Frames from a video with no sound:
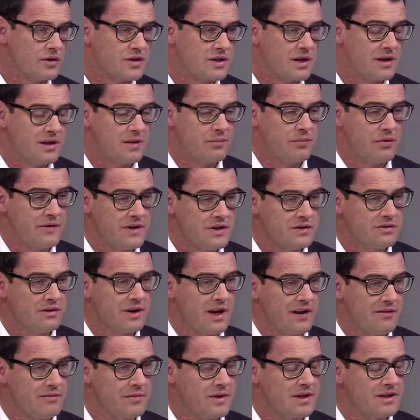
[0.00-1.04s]
So the provincial
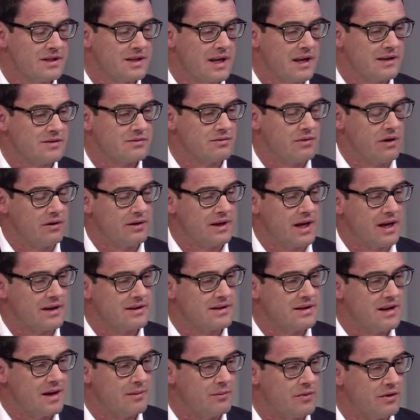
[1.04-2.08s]
government has rolled
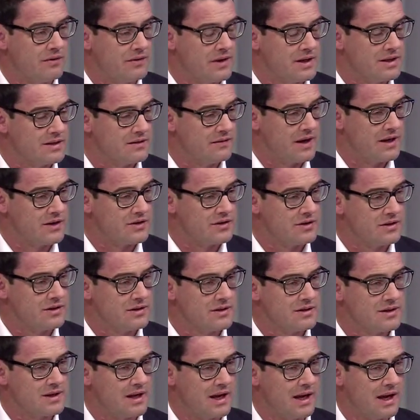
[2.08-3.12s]
out a number of
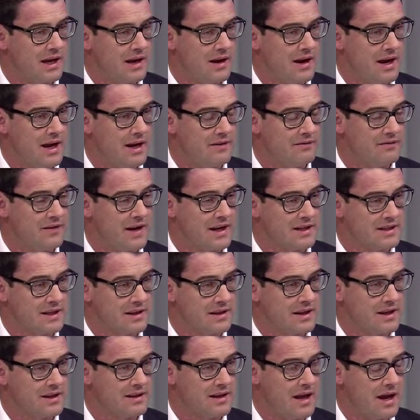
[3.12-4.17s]
interventions. And in fact, I
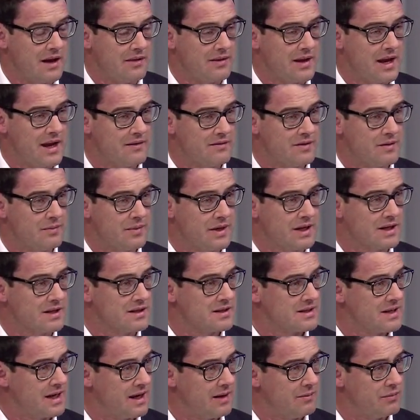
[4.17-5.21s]
think now they have the
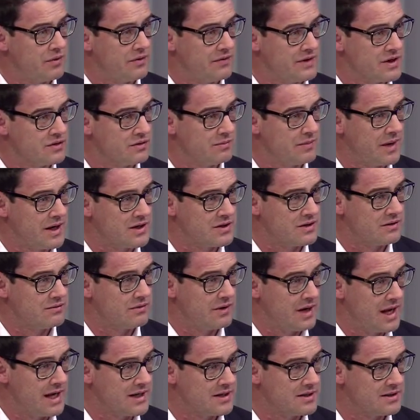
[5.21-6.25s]
biggest provincial budget
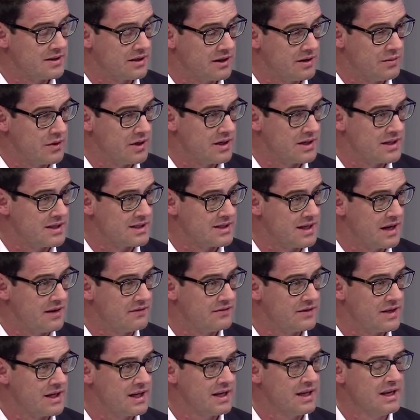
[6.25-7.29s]
related to community
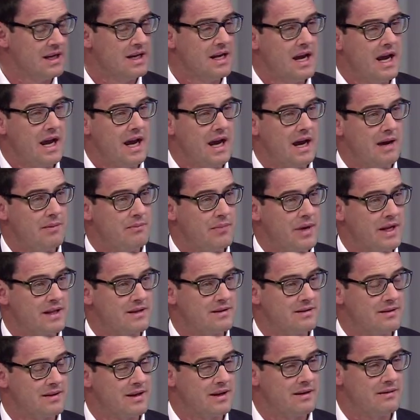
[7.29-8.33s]
safety. But
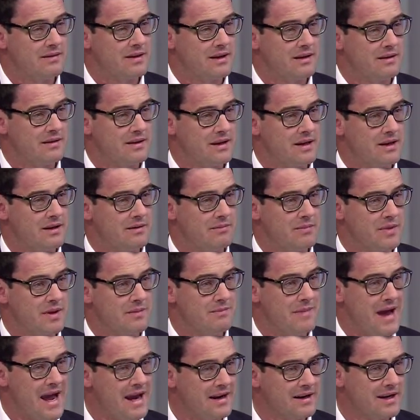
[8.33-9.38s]
the
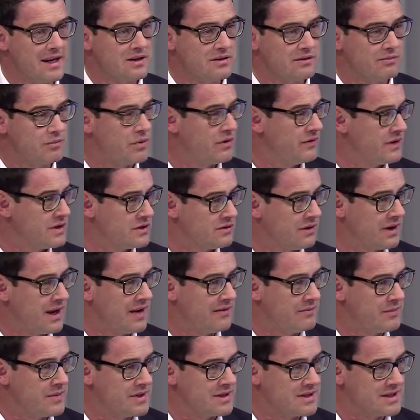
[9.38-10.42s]
mandate of provincial
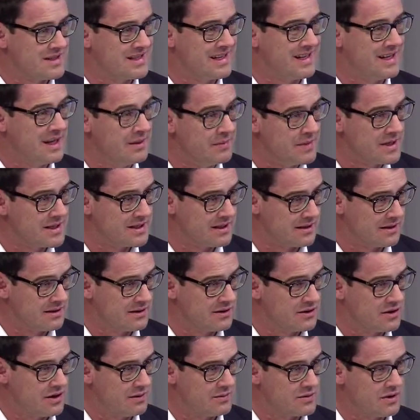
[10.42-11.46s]
governments is limited in
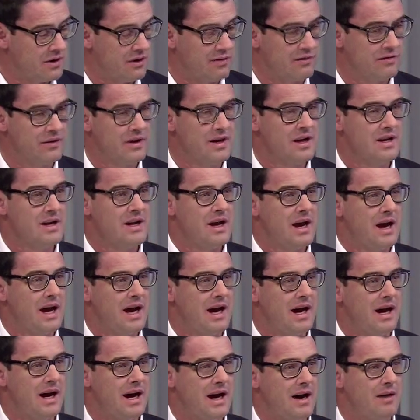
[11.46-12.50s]
terms of
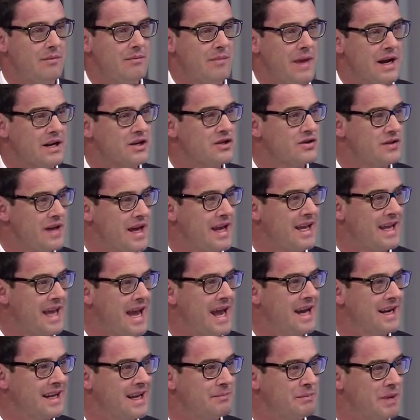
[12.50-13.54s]
how much they
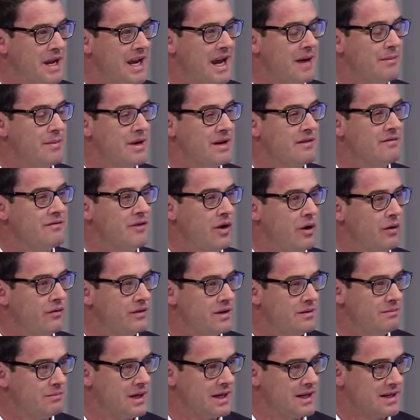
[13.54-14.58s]
can become involved
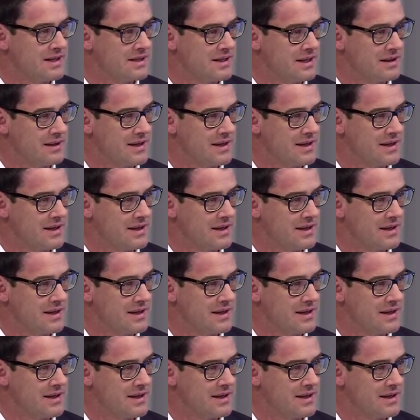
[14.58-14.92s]
in policing.